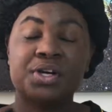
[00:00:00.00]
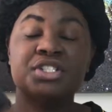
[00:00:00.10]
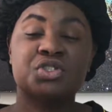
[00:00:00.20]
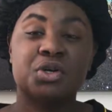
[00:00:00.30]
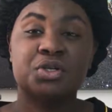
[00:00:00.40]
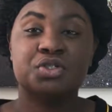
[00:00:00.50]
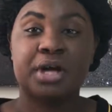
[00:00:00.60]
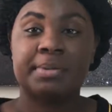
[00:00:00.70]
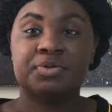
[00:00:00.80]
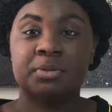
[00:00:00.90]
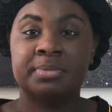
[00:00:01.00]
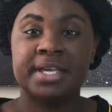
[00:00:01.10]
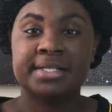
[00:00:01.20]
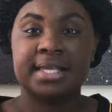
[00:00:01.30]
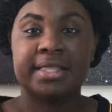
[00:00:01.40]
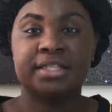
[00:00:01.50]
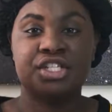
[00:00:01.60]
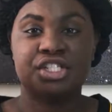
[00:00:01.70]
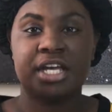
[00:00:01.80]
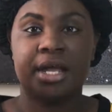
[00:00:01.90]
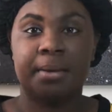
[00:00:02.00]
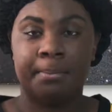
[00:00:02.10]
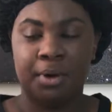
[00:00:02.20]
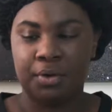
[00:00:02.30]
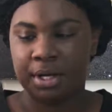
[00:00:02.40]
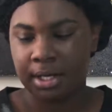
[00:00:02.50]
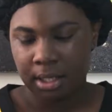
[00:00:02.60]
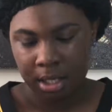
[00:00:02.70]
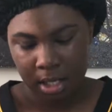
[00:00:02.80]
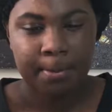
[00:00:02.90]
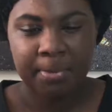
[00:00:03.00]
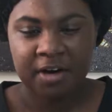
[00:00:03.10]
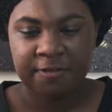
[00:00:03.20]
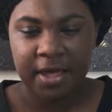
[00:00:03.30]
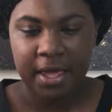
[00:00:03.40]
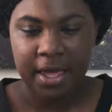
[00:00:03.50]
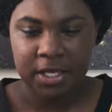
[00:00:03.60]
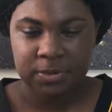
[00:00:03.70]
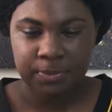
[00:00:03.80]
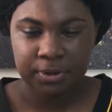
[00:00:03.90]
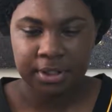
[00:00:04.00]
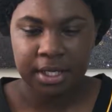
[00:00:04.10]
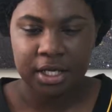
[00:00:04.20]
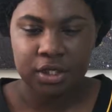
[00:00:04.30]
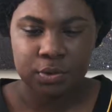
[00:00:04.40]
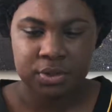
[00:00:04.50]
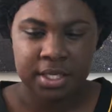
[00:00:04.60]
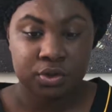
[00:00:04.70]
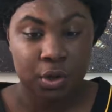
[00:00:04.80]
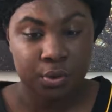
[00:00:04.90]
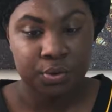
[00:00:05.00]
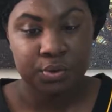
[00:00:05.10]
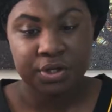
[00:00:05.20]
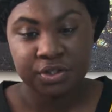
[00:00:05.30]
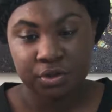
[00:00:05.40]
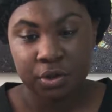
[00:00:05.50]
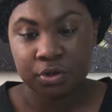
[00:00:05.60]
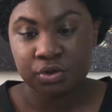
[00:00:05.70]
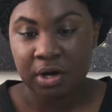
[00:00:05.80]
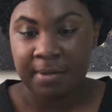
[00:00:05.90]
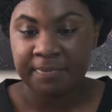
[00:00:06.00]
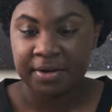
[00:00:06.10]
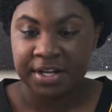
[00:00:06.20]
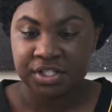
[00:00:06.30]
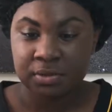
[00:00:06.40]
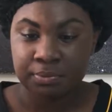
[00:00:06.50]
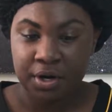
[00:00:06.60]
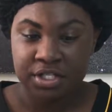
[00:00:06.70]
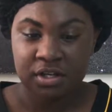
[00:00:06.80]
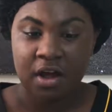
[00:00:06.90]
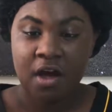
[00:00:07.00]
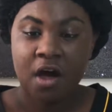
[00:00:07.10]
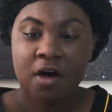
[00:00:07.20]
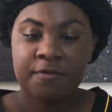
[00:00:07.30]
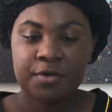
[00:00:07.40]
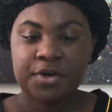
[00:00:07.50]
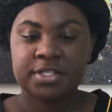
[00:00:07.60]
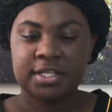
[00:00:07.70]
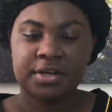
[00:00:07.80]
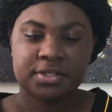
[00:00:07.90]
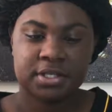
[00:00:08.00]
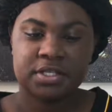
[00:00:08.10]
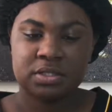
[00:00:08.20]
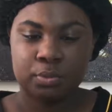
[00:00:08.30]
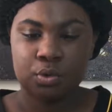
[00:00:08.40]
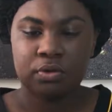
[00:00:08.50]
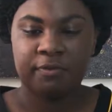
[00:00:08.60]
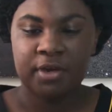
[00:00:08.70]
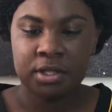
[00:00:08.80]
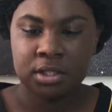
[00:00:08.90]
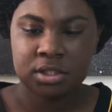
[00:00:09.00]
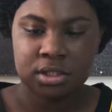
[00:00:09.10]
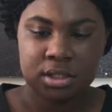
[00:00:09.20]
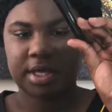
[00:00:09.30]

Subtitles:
Control drops from NYX in the shade Mocha. Buff expertly using Total Control drop foundation brush for a seriously smooth finish.